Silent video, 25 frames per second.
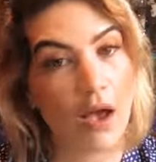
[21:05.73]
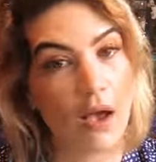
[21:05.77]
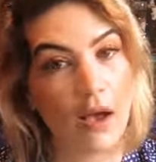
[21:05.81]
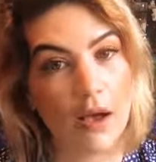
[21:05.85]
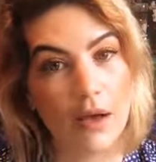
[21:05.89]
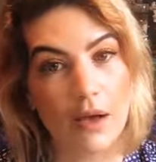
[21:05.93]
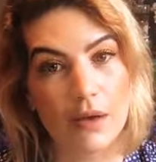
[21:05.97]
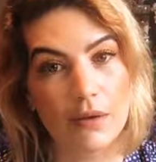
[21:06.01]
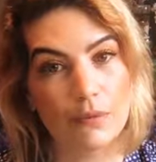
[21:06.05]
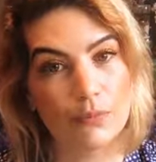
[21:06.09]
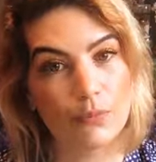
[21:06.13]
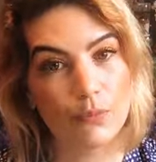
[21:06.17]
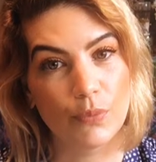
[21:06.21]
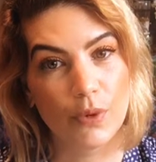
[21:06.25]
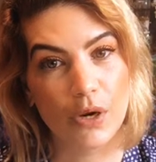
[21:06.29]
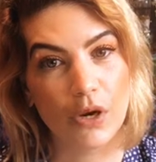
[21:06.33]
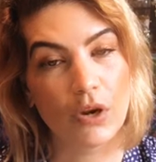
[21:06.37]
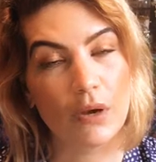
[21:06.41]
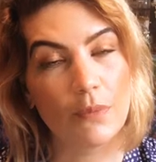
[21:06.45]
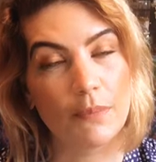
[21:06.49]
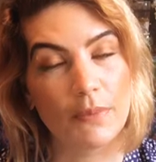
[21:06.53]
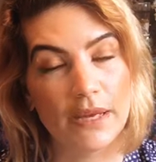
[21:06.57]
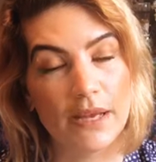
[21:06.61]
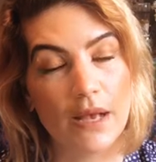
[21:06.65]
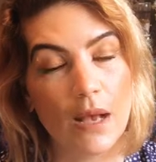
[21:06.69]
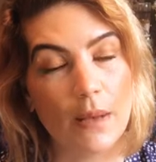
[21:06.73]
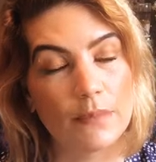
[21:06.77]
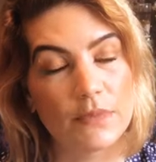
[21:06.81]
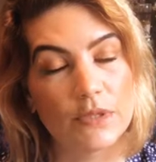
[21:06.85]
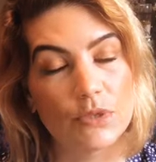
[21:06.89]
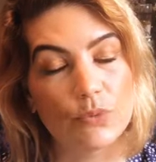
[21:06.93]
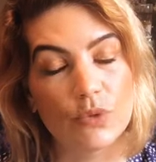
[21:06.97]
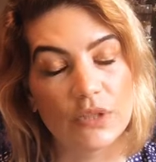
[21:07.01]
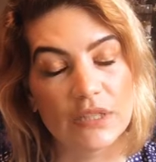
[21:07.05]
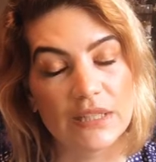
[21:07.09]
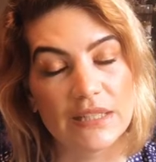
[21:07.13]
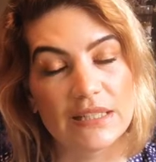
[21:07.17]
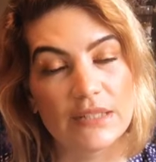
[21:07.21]
uh, where it becomes
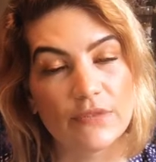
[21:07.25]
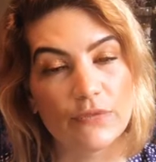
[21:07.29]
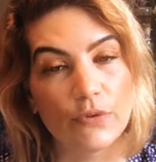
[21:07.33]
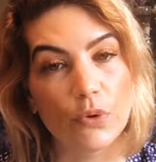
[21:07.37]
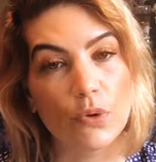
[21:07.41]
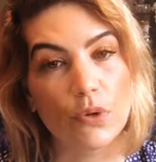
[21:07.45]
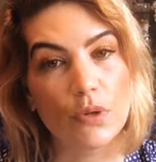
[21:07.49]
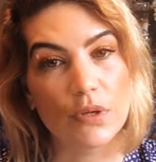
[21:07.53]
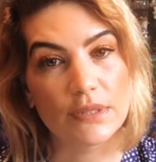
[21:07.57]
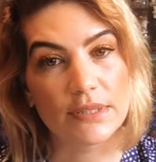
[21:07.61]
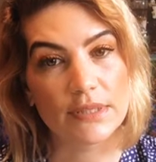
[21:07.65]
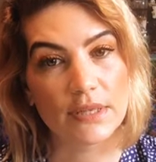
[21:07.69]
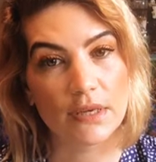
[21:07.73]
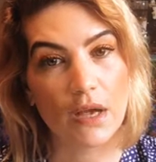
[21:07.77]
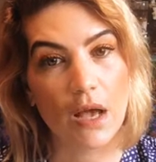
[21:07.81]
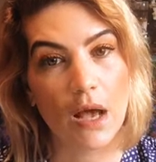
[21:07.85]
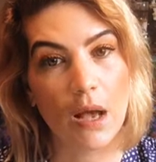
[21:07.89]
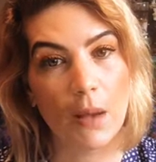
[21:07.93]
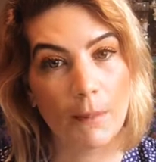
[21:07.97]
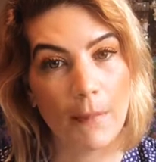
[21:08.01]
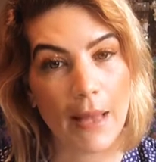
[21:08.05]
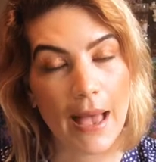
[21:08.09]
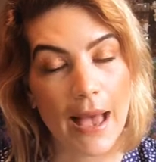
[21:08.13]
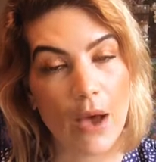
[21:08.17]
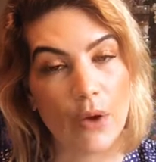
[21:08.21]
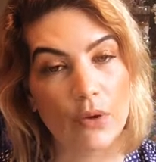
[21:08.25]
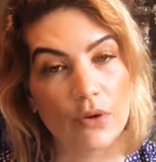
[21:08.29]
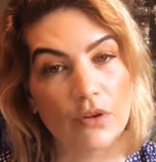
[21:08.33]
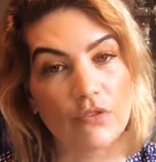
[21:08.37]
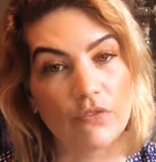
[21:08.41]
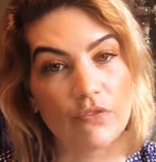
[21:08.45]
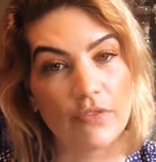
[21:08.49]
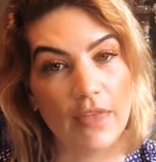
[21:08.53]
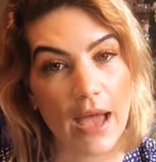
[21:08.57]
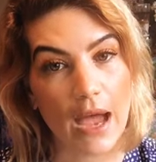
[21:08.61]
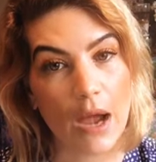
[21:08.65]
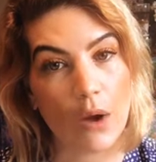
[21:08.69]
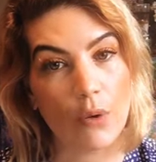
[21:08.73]
really difficult to come out of
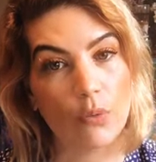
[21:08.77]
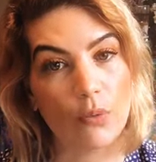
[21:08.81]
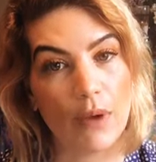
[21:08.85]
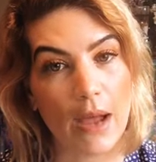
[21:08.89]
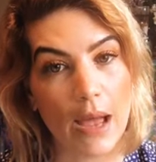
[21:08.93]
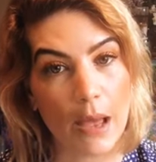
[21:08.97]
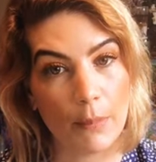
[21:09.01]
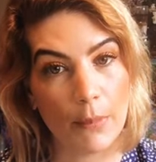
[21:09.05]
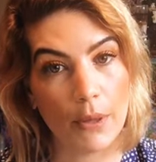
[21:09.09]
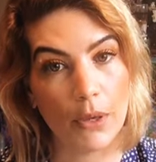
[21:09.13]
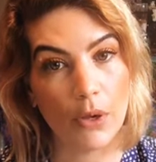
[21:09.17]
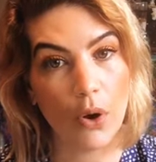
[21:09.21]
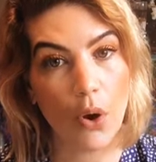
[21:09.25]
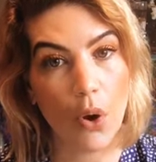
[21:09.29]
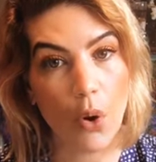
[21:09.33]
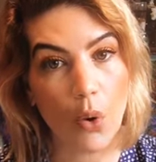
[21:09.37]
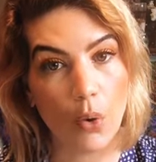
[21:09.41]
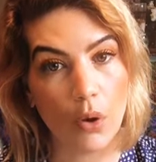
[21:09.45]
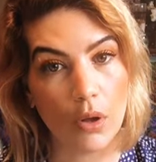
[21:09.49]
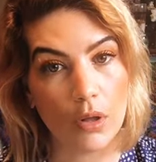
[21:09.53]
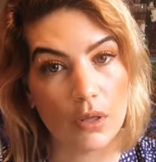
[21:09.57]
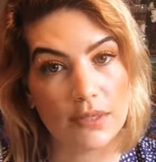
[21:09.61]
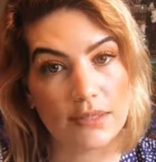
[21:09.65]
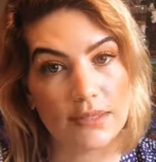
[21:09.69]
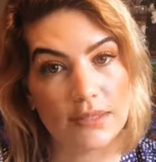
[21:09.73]
that rabbit hole.